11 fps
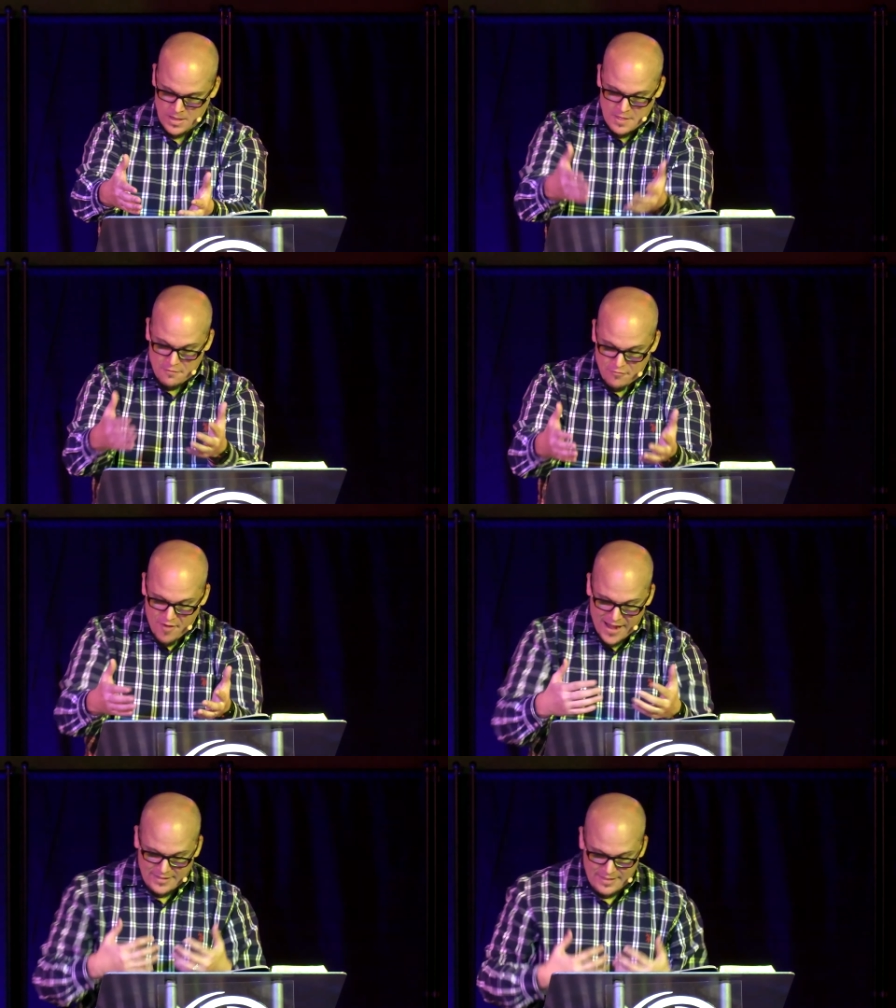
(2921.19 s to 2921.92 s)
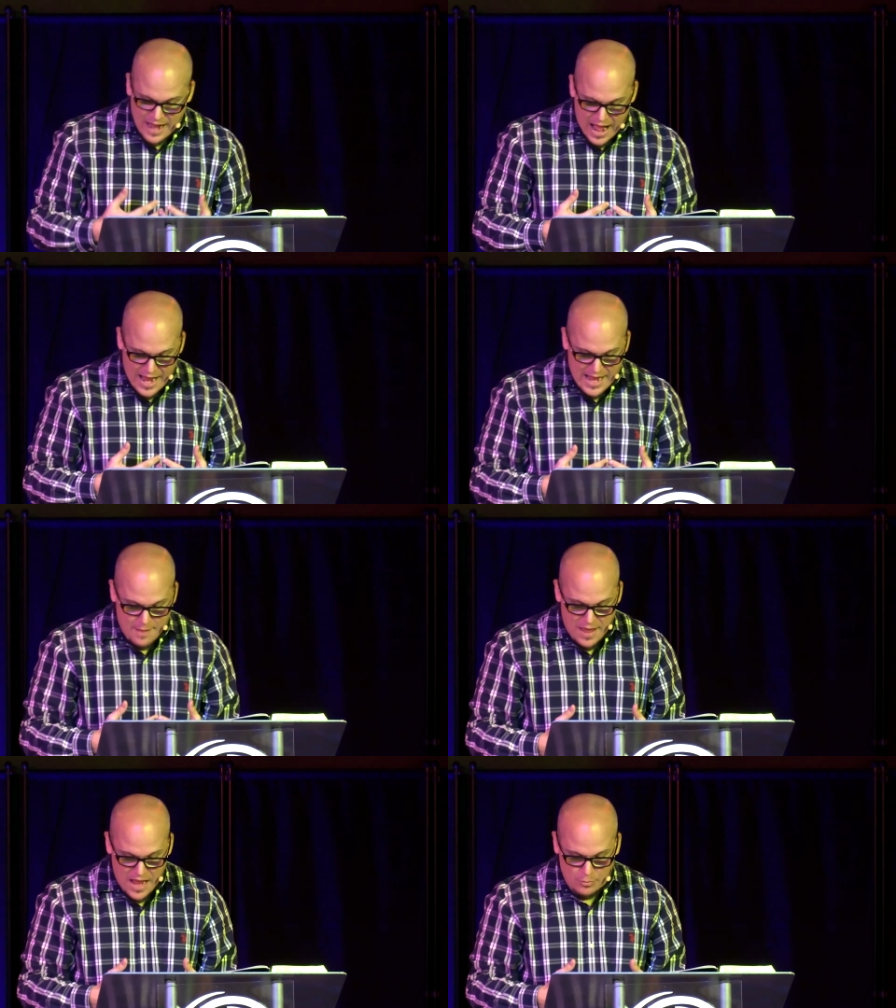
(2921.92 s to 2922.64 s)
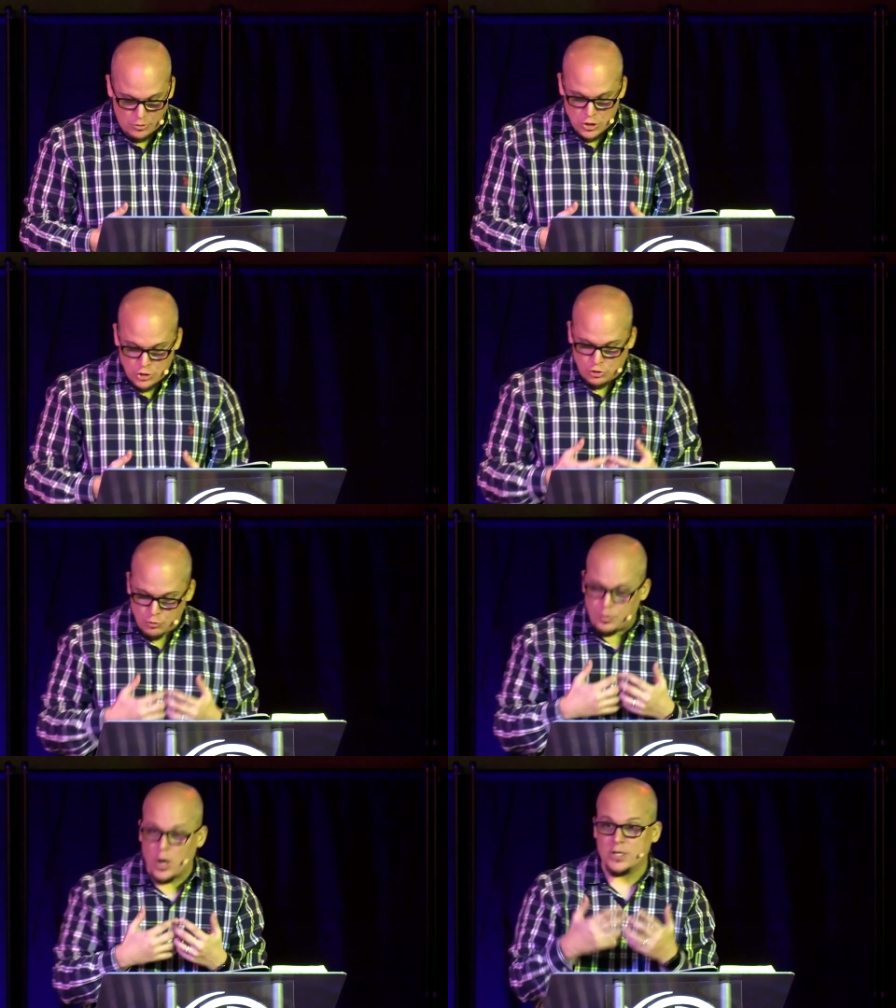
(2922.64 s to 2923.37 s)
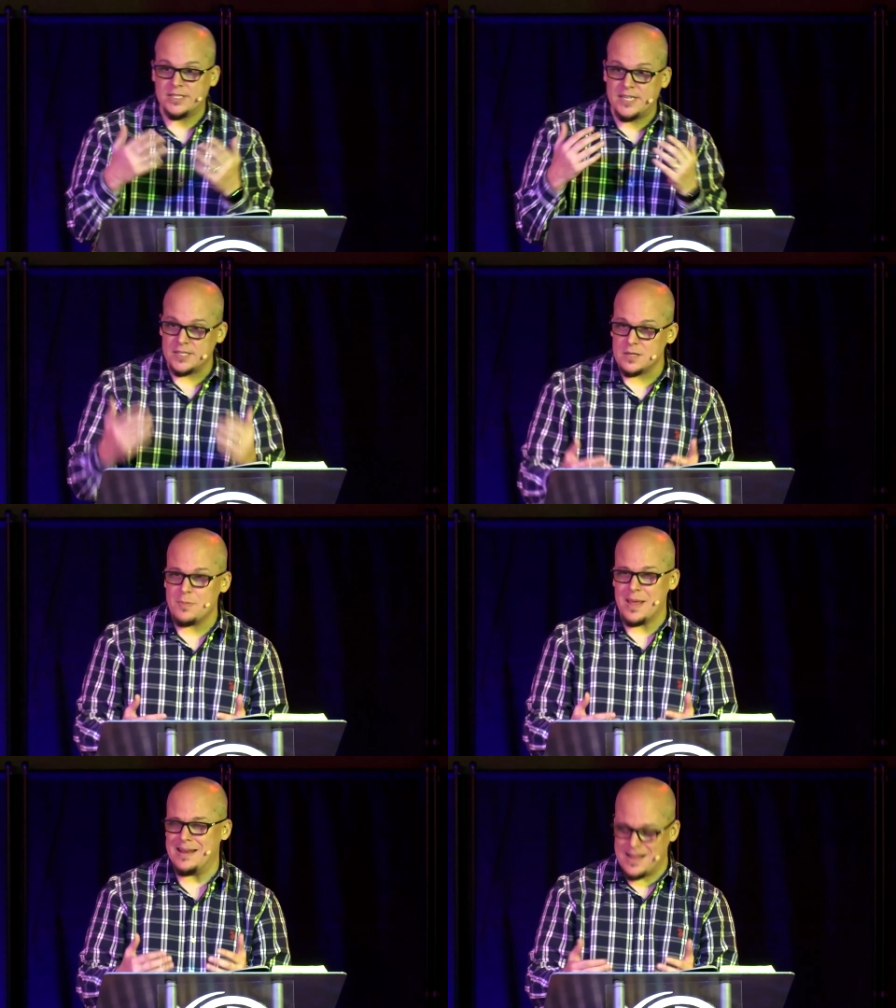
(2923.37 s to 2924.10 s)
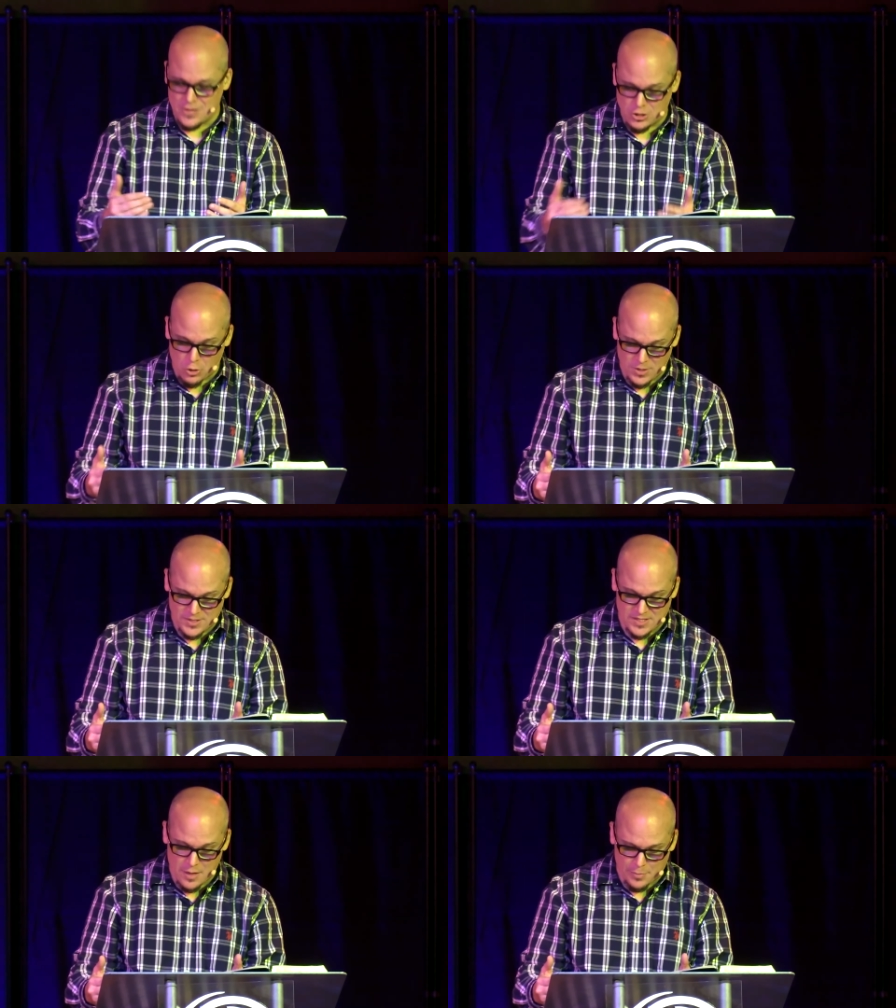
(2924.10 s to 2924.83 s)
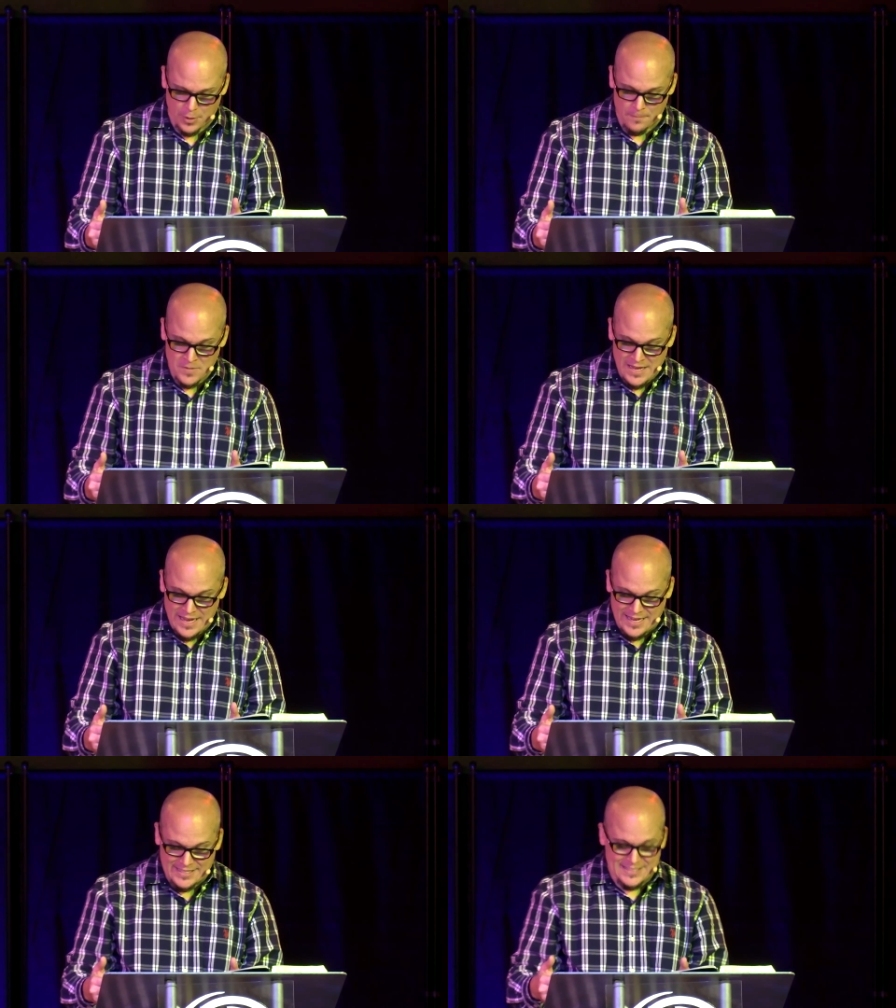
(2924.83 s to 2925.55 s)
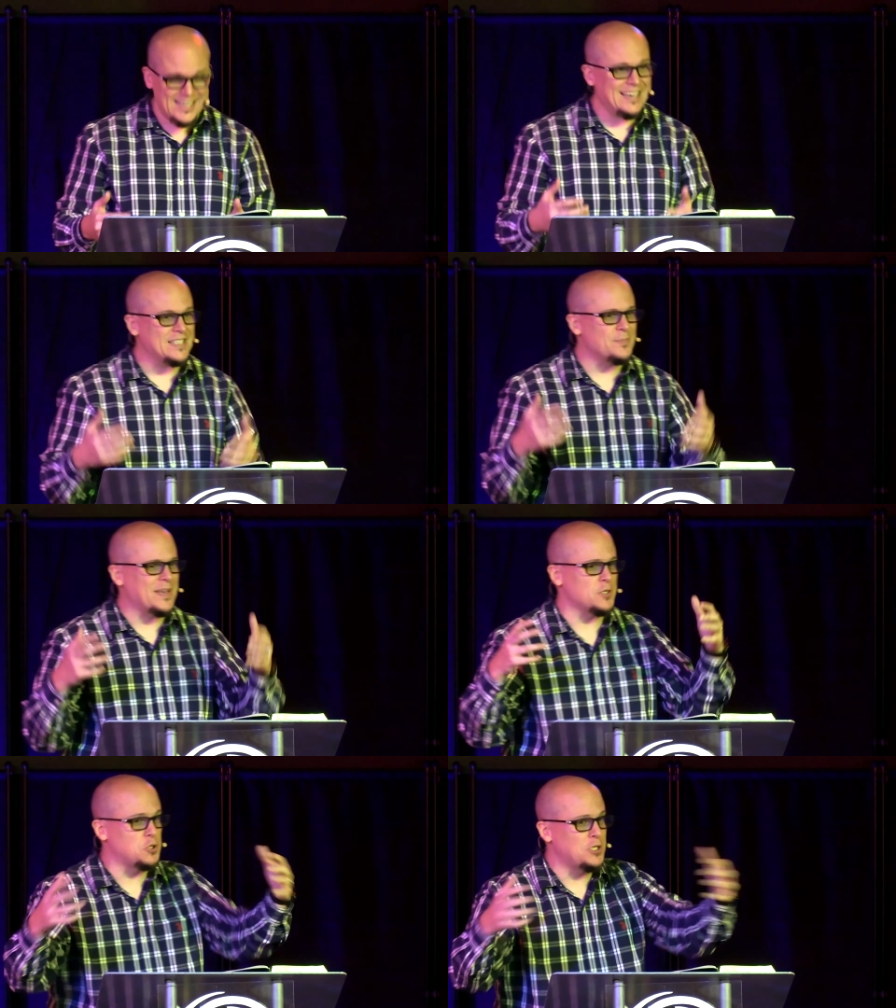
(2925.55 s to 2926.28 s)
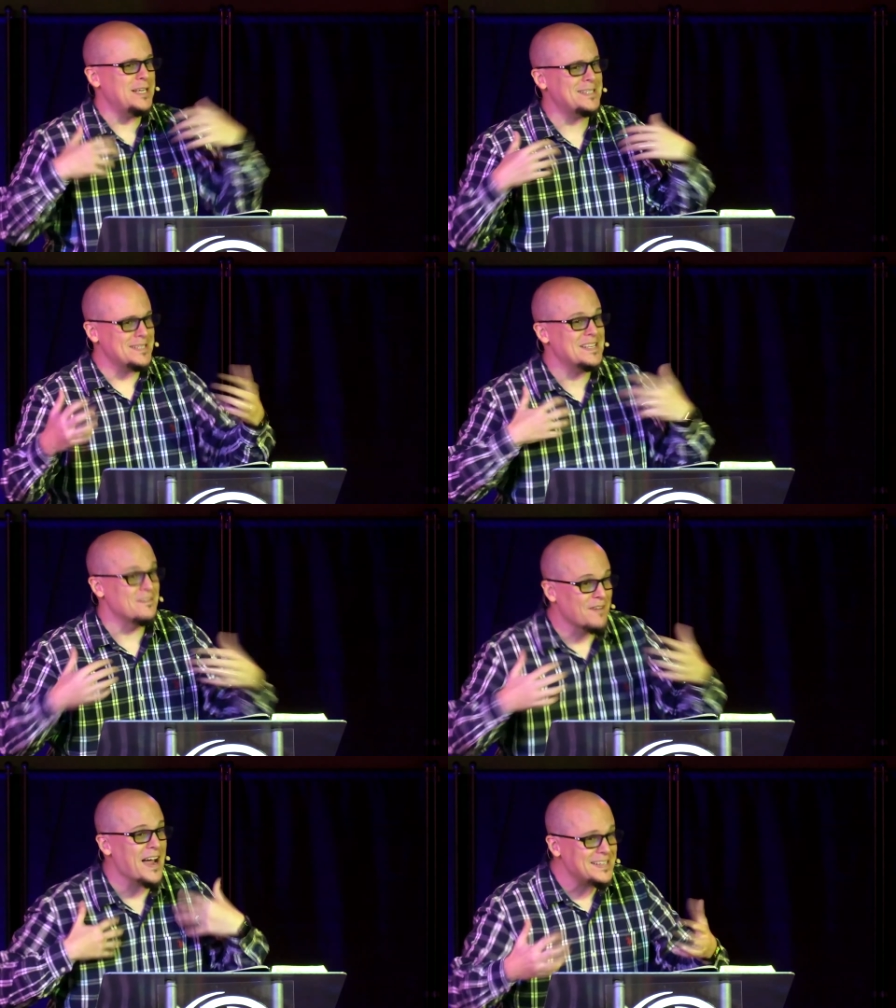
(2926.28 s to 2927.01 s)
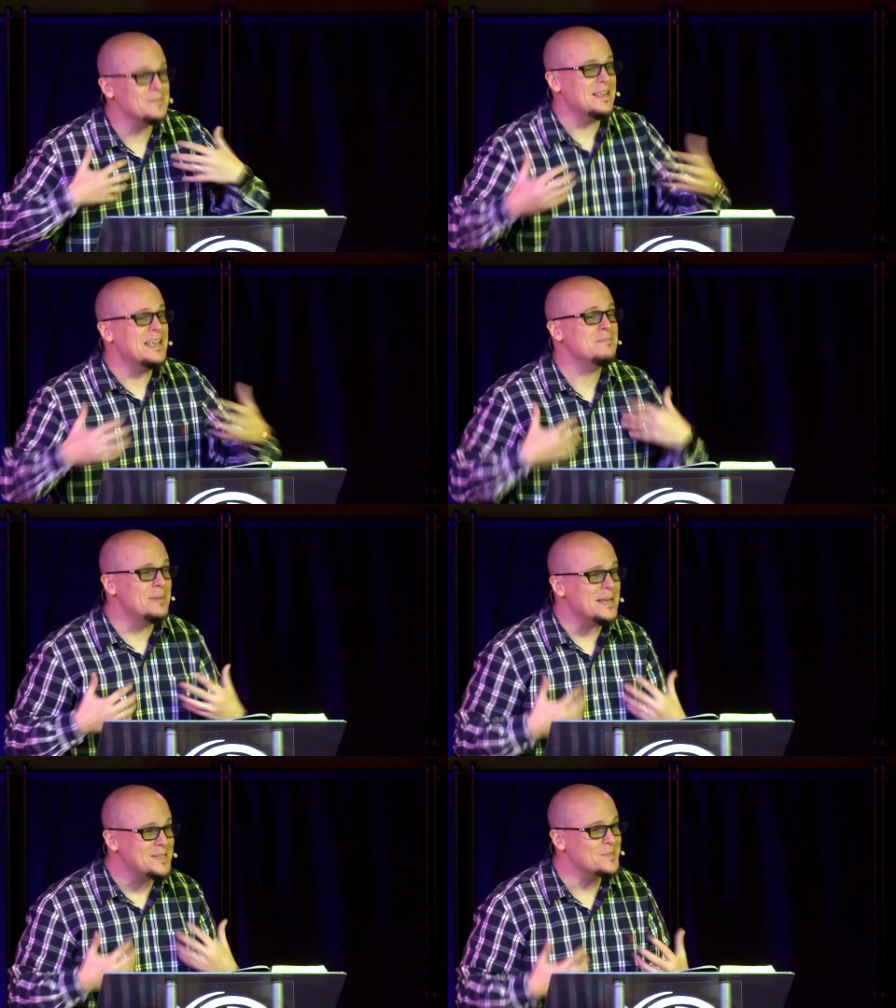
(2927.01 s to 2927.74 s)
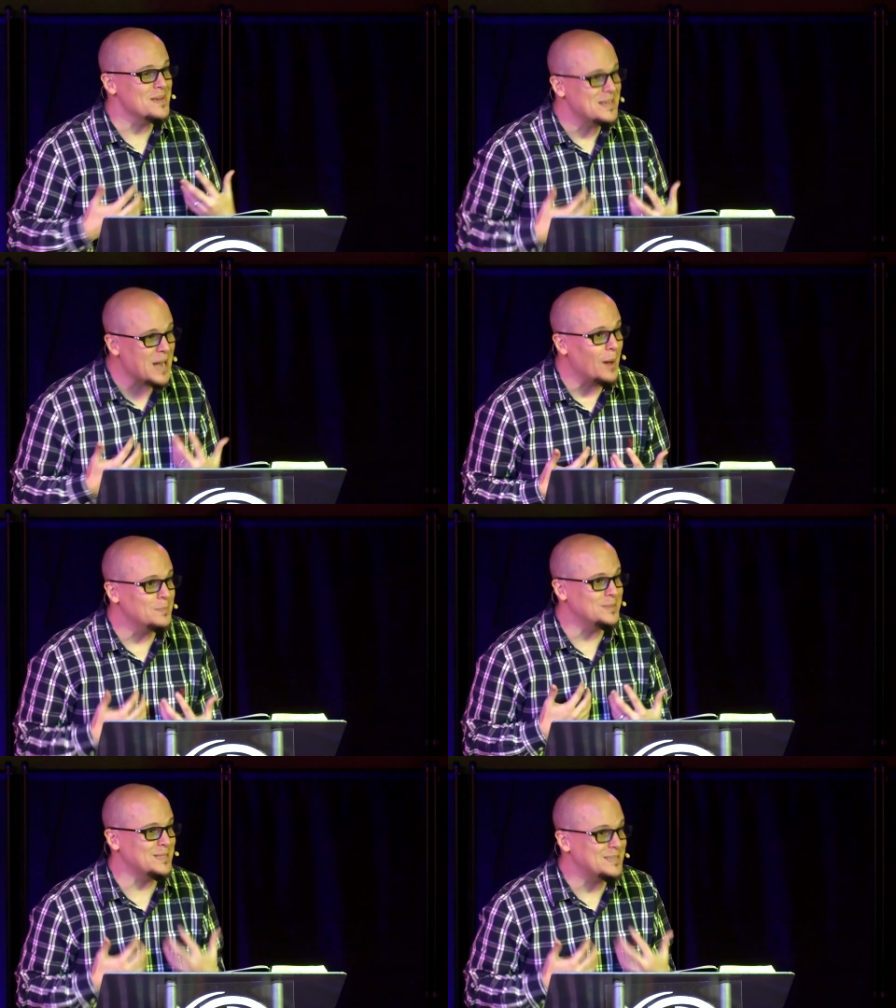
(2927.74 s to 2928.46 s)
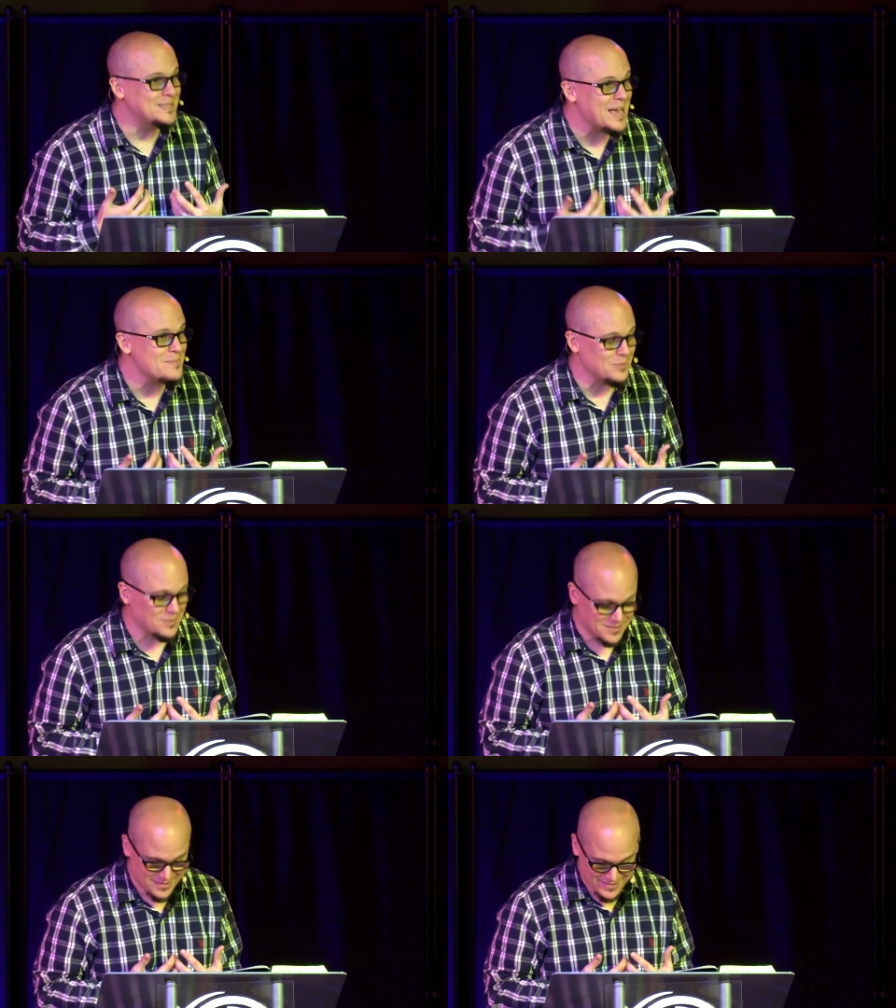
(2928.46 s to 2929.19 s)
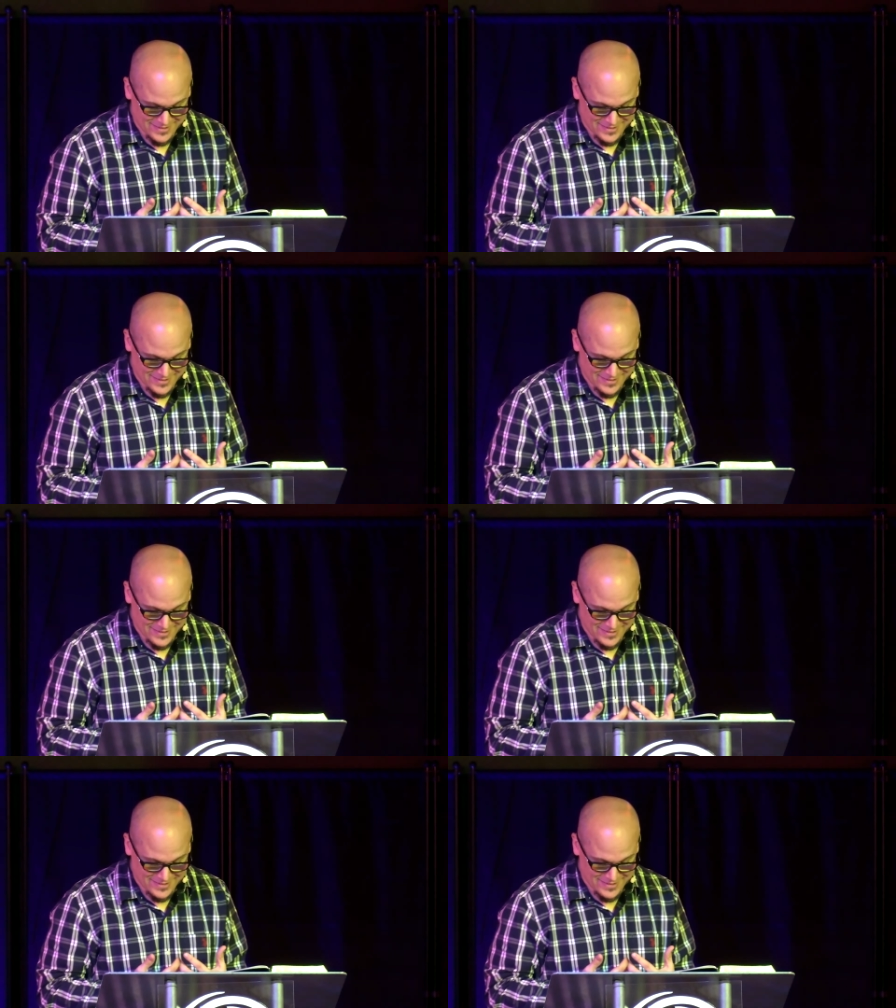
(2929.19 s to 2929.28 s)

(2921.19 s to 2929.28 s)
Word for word: The fact that I am able to participate in the Lord's Supper, indeed, it's because Jesus invites me, he bids me come to the table.